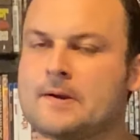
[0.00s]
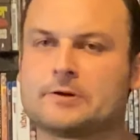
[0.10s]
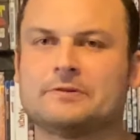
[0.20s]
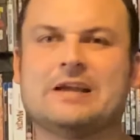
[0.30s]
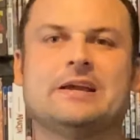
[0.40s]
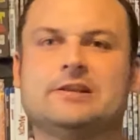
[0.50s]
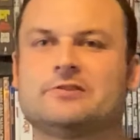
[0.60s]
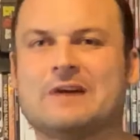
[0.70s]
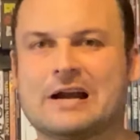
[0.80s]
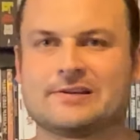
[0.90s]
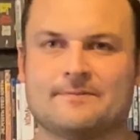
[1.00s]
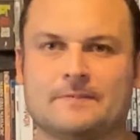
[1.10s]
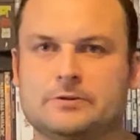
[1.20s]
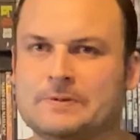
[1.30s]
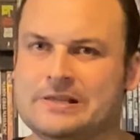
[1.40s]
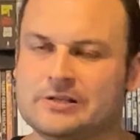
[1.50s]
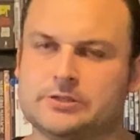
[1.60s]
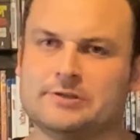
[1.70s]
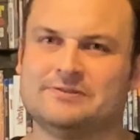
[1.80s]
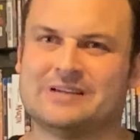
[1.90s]
Great interaction between the
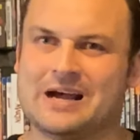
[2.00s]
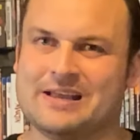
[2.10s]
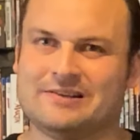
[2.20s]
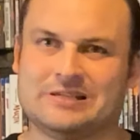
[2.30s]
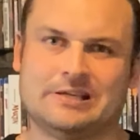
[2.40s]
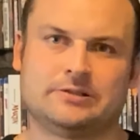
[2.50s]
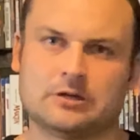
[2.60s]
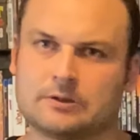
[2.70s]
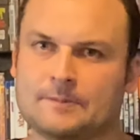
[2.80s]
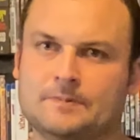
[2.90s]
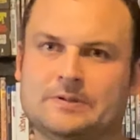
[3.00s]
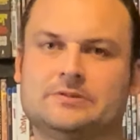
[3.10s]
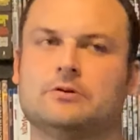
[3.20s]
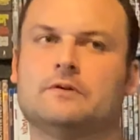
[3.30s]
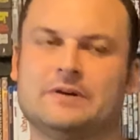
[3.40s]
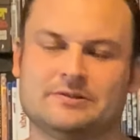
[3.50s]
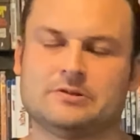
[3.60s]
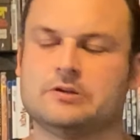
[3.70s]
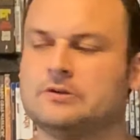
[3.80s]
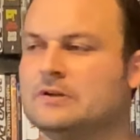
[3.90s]
two scientists, Dr. Pretorius
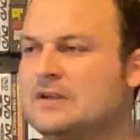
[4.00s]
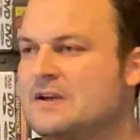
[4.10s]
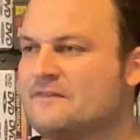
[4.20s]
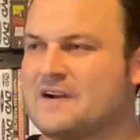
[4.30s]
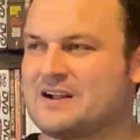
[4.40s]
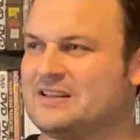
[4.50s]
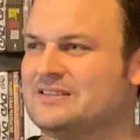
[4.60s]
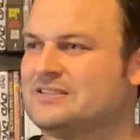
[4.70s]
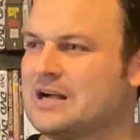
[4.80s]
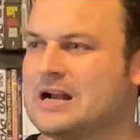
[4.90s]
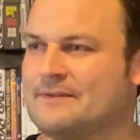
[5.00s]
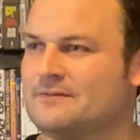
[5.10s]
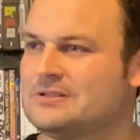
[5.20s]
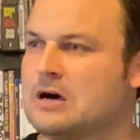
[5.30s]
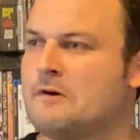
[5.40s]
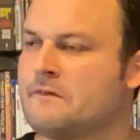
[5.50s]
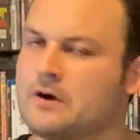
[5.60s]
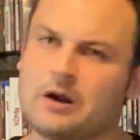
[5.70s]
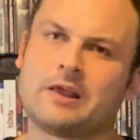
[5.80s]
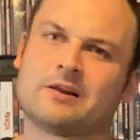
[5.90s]
and Frankenstein himself.
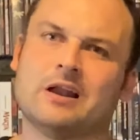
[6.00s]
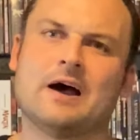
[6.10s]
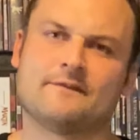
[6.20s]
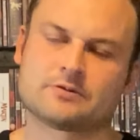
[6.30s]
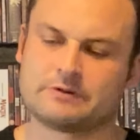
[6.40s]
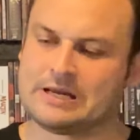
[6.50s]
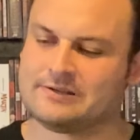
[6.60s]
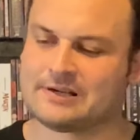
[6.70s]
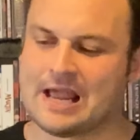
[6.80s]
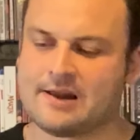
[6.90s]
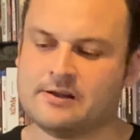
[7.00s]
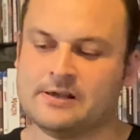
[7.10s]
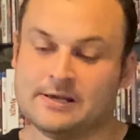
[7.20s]
Colin Clive's great again.